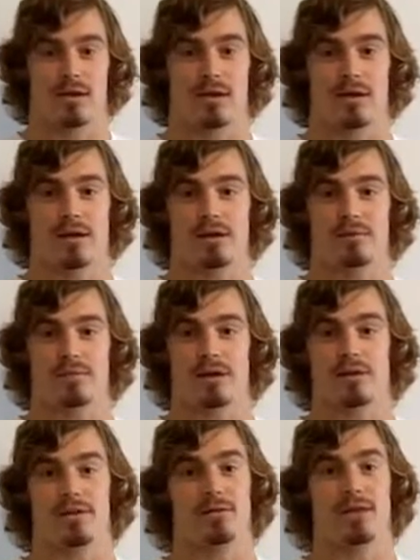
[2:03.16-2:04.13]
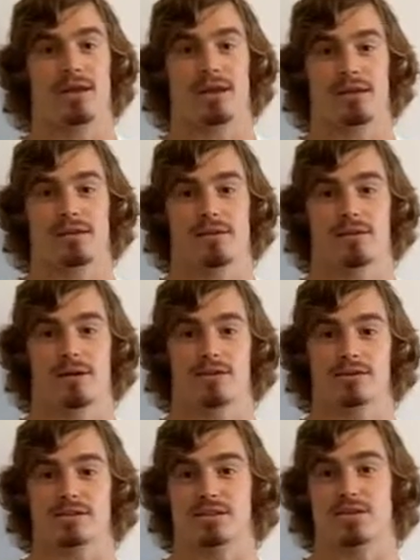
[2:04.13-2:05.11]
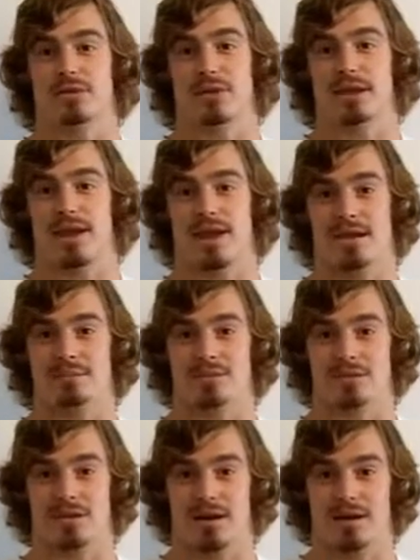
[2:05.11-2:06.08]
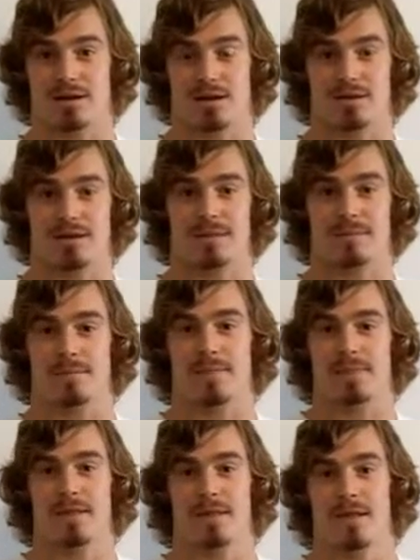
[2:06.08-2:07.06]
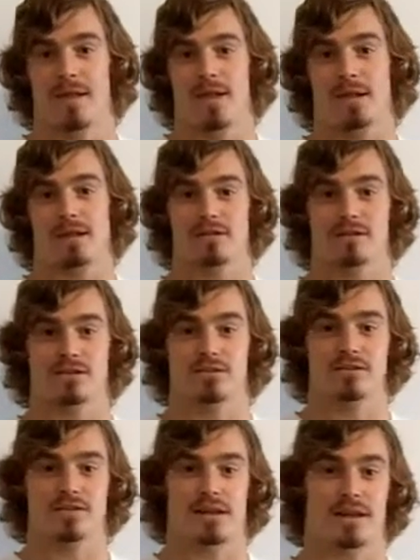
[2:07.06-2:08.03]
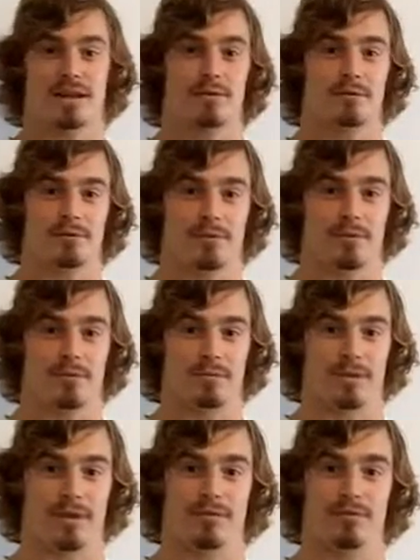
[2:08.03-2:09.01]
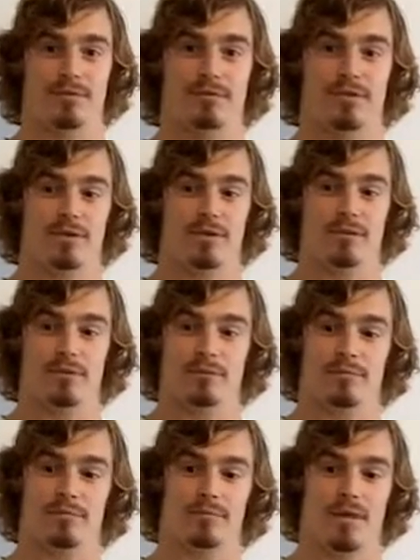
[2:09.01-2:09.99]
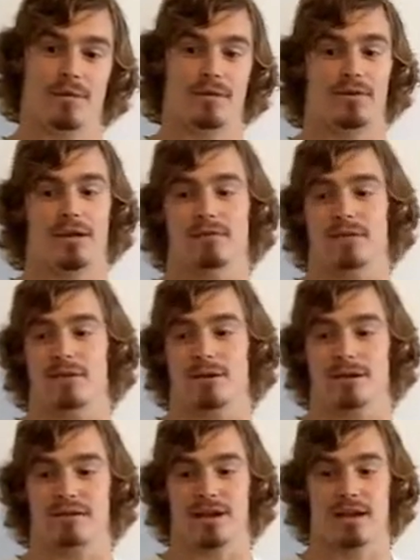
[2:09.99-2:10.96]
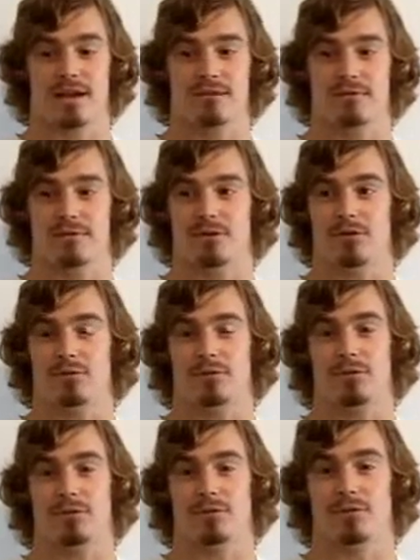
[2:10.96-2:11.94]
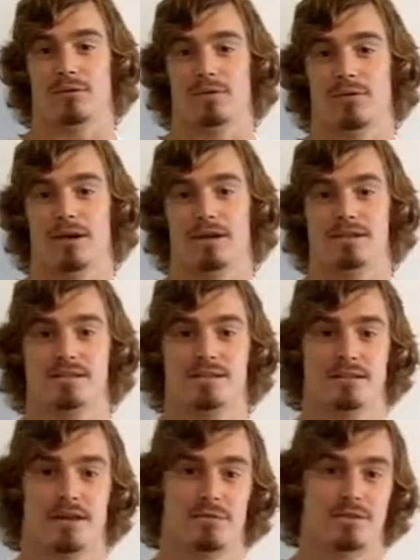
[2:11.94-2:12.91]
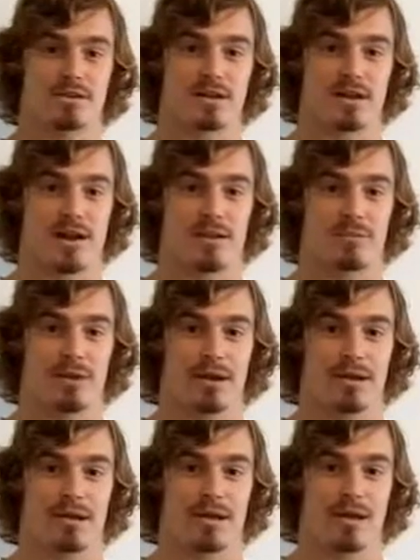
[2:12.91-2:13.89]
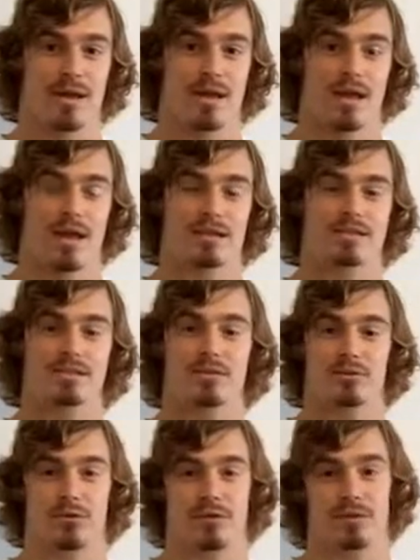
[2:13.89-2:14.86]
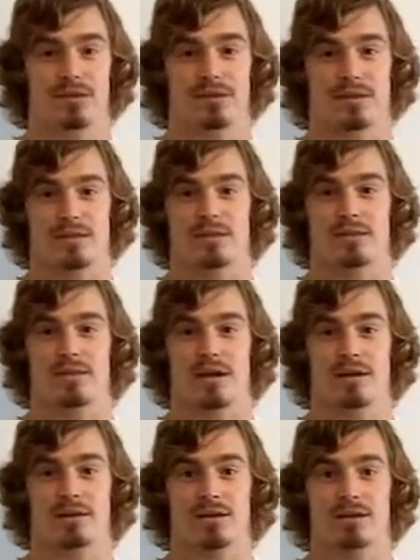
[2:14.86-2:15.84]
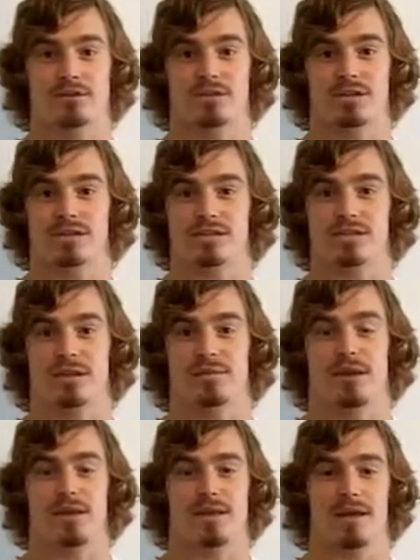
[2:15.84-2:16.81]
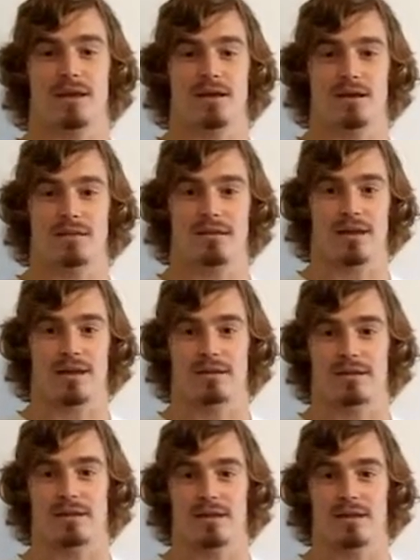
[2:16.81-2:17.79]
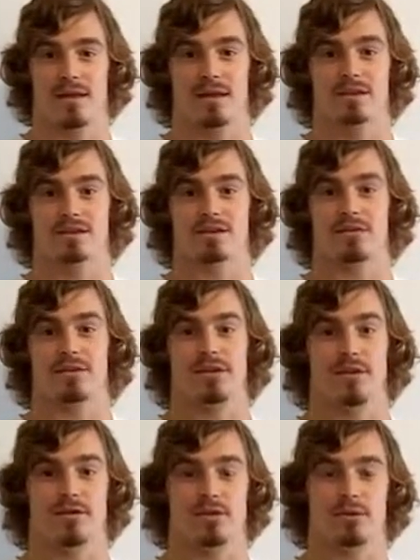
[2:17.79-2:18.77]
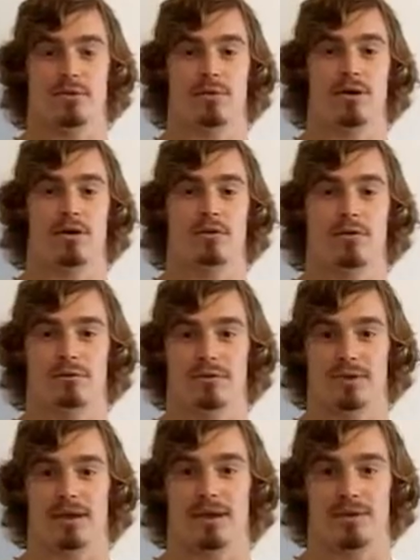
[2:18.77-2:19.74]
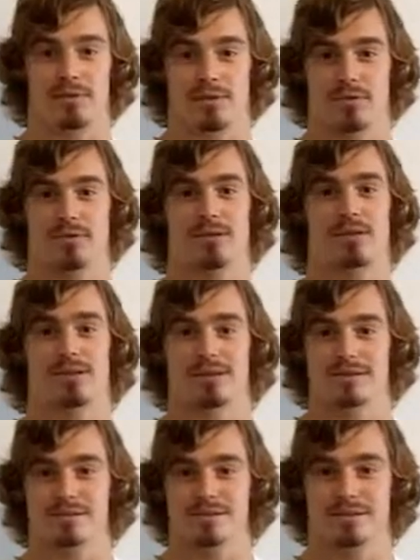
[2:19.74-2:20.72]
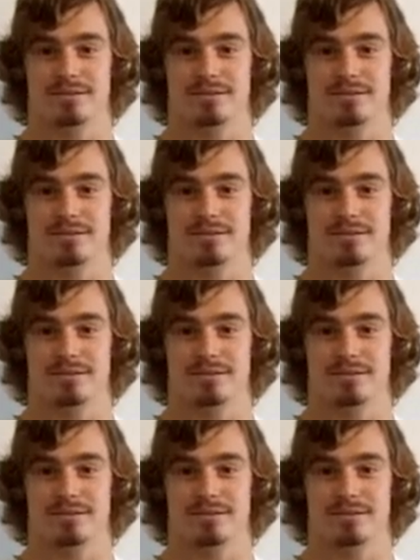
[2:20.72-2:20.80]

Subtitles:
Another way to get to know coaches is going to camps and talking to them, and also sending out film. Even if you maybe don't have the greatest highlight film or greatest numbers at a combine, it's still worth it to talk to coaches and make that contact so they know who you are and hopefully get on their recruiting list.